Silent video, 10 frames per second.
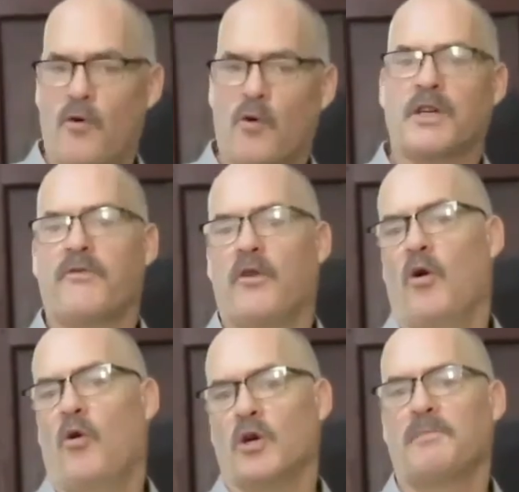4
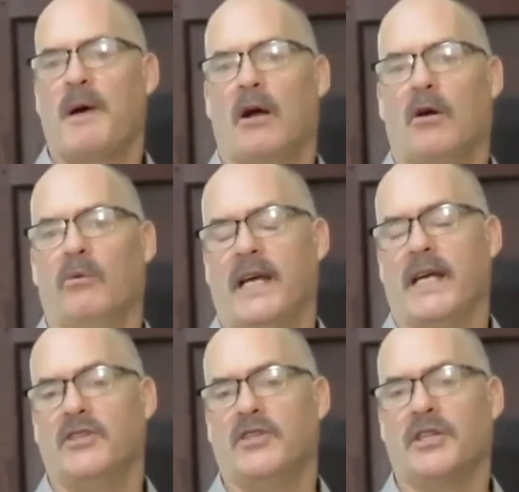different horsepower
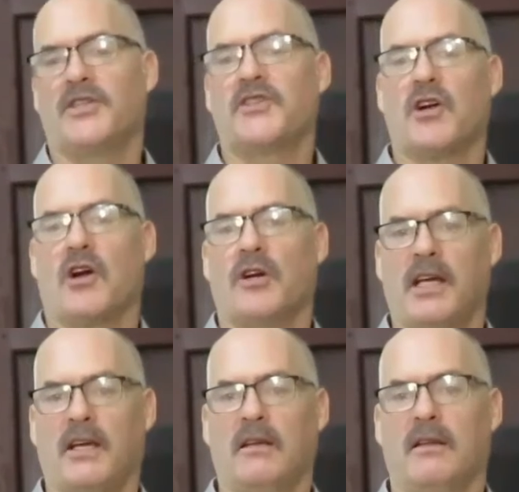ranges,
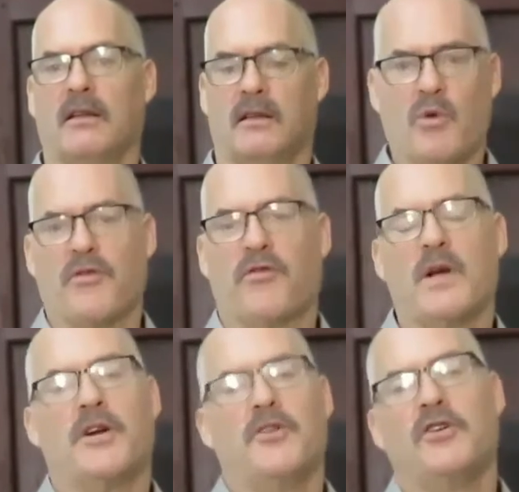starting with
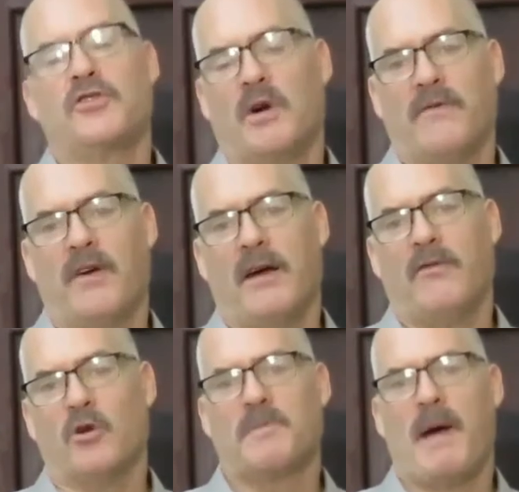325
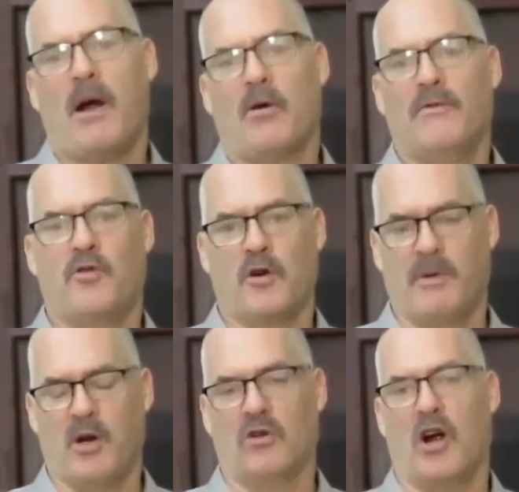horsepower and a
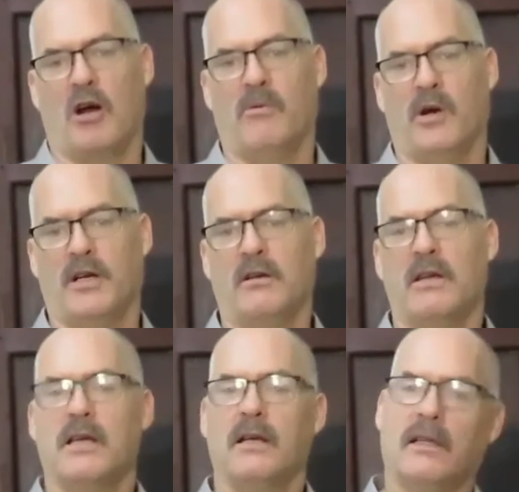4-barrel
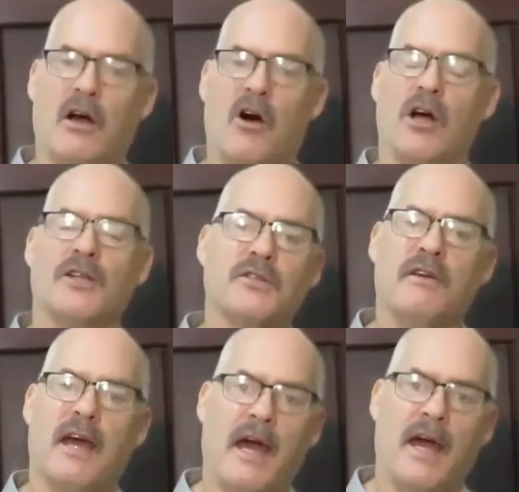carburetor. They
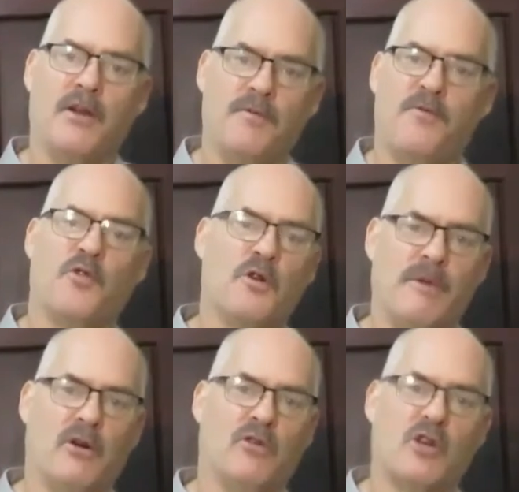also had a
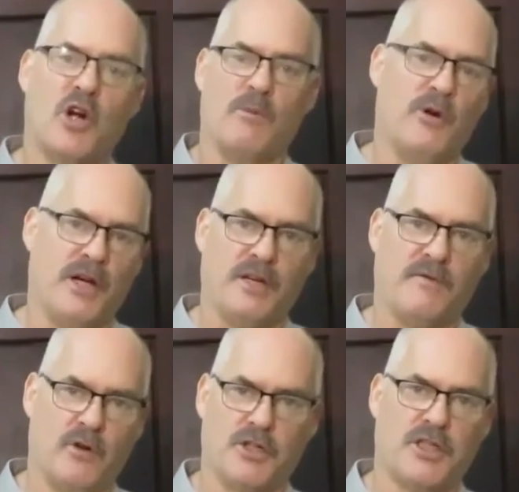4-barrel
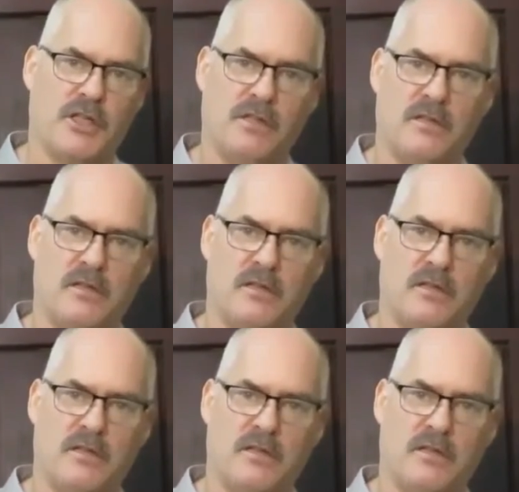carbureted version